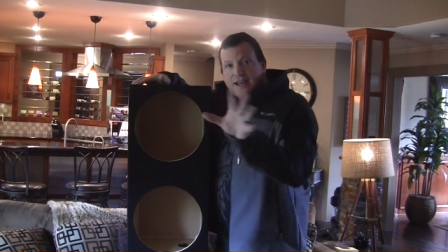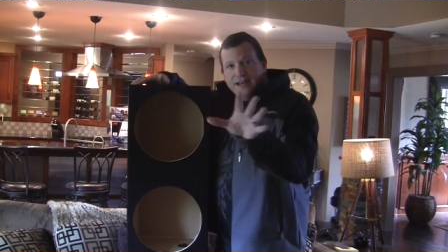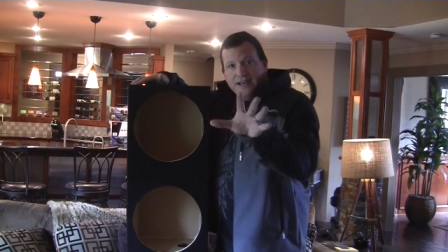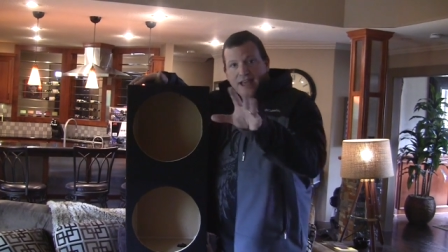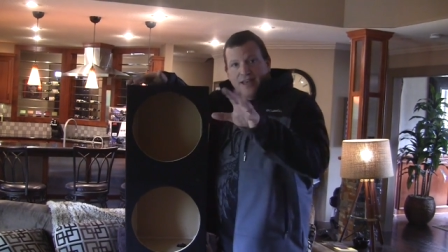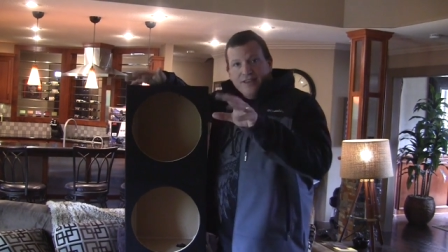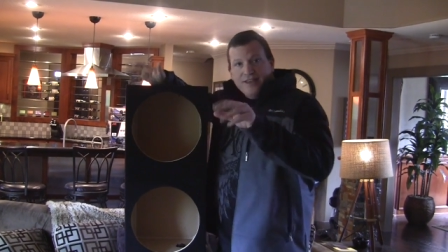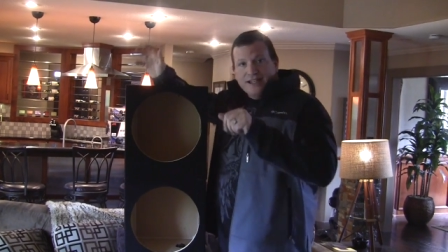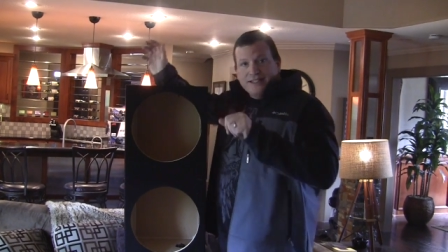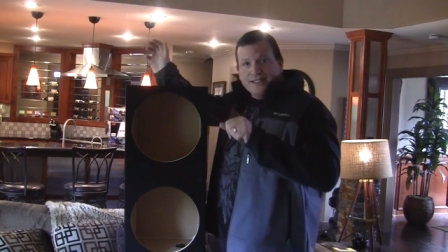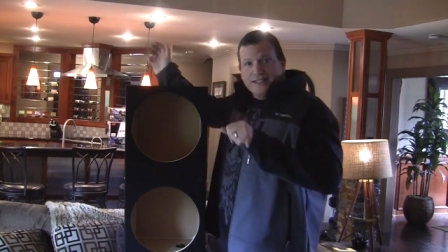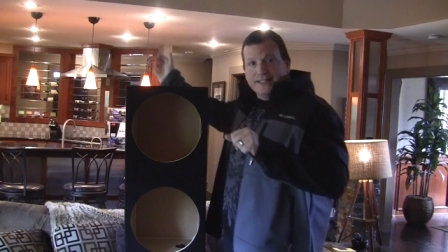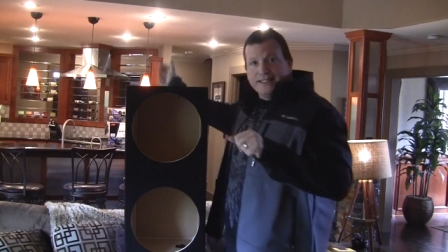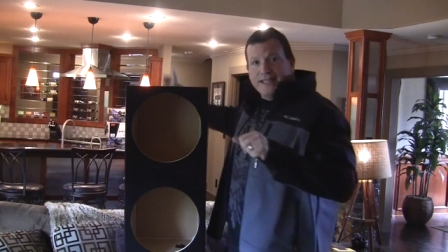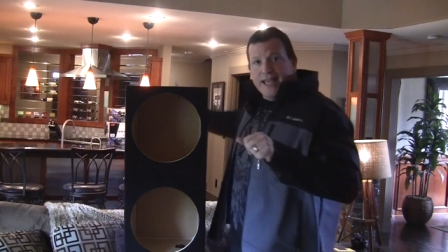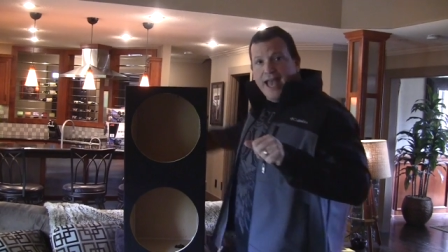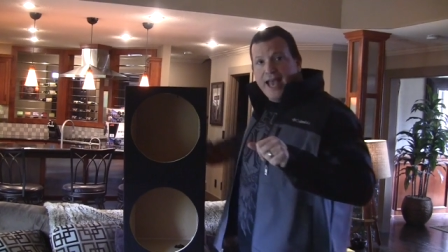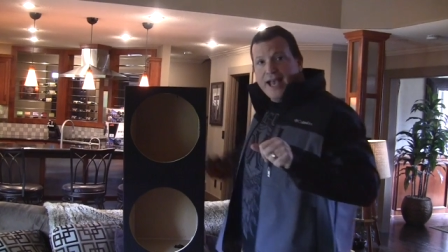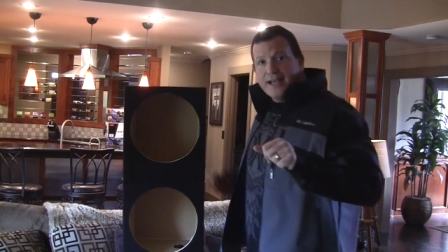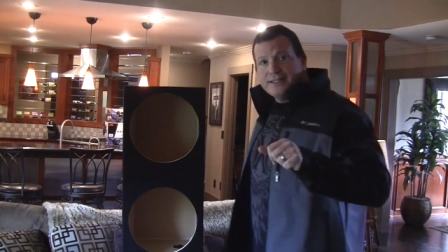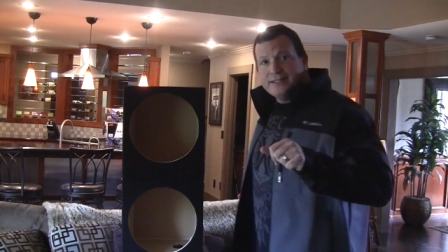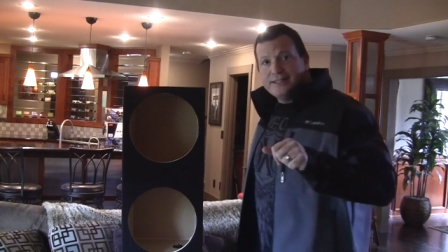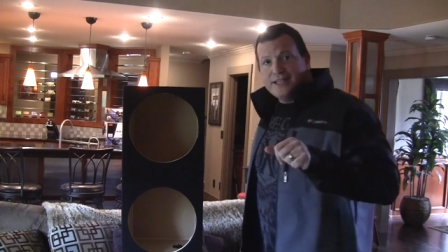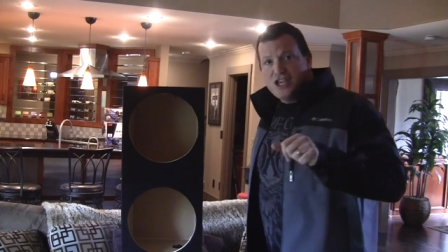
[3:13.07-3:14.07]
Now that's a
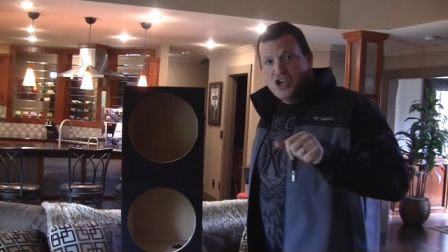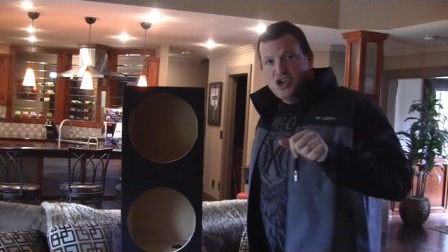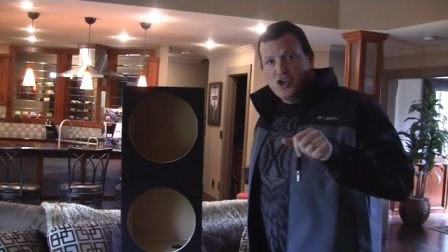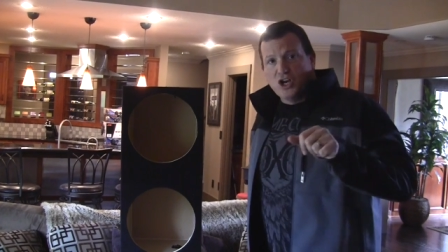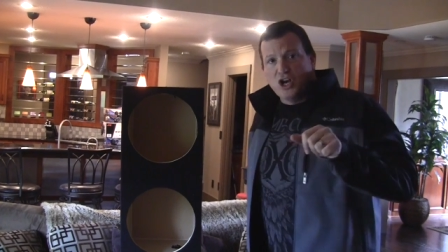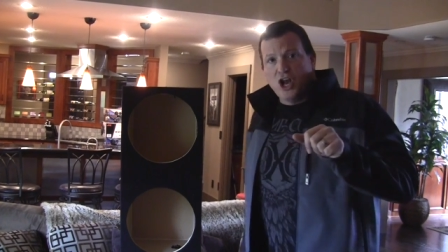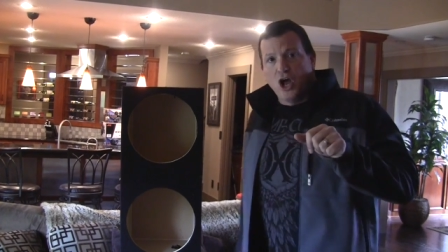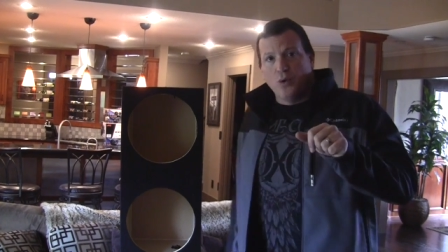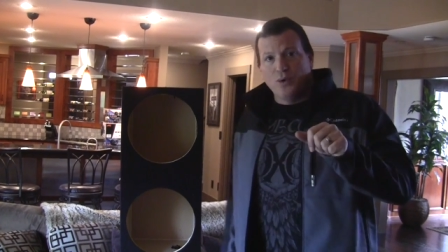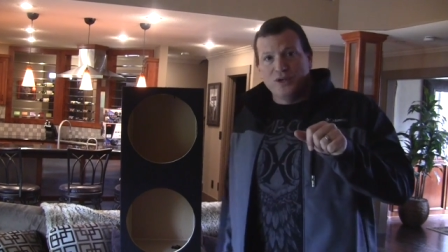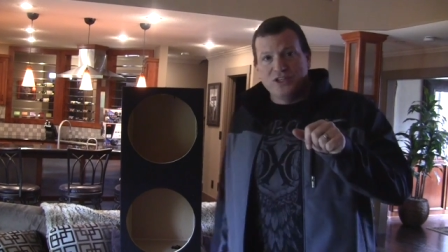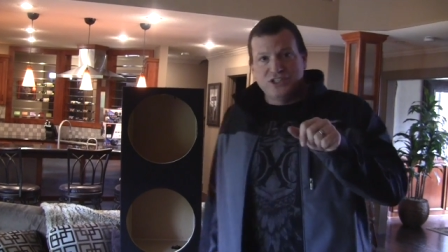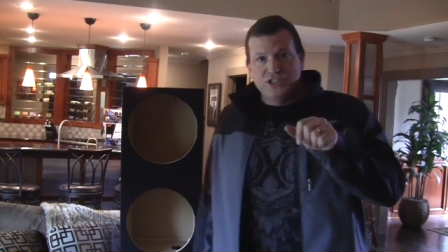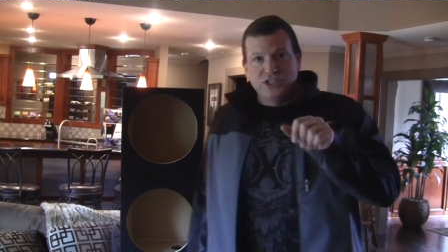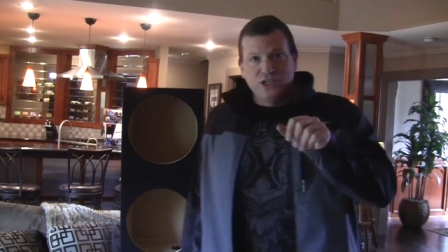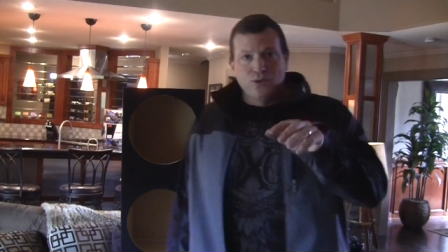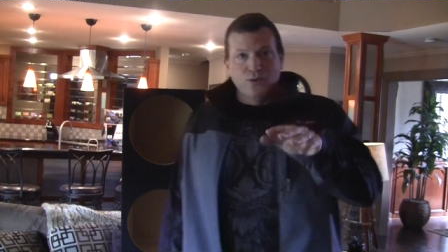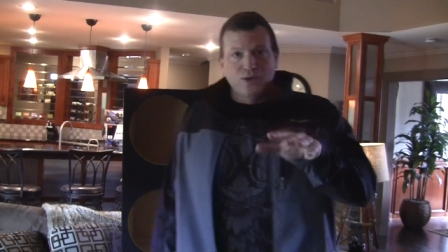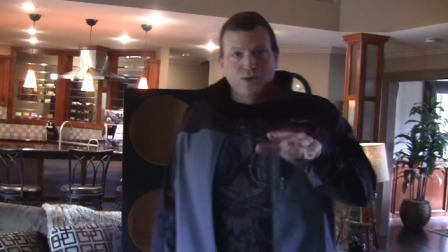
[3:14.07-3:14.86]
test that you can always do